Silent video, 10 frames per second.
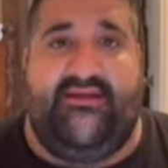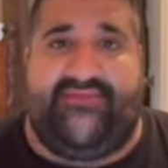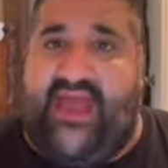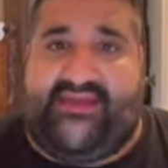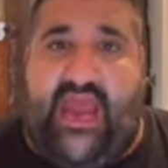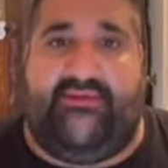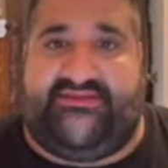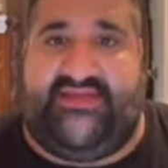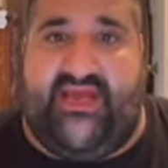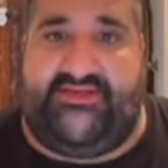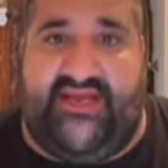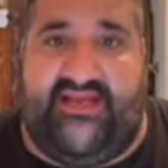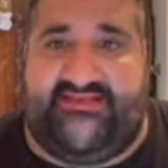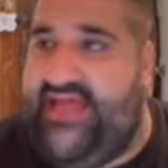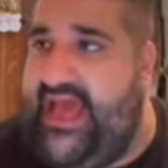that Gary
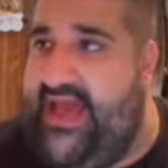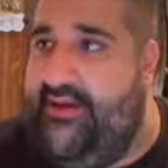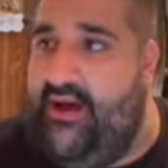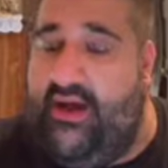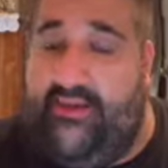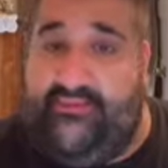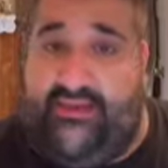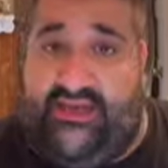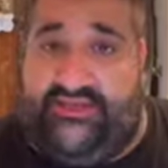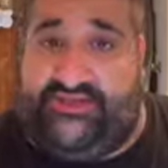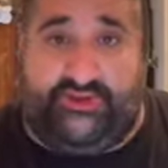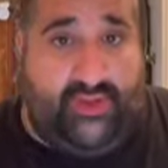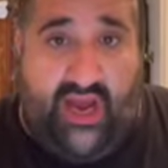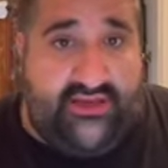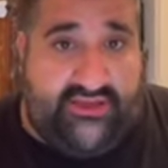Sanchez that is
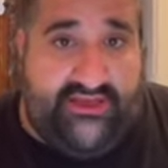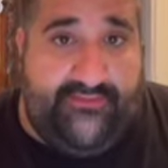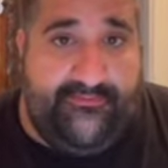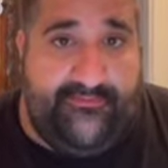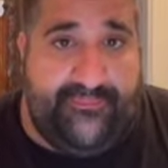struggling,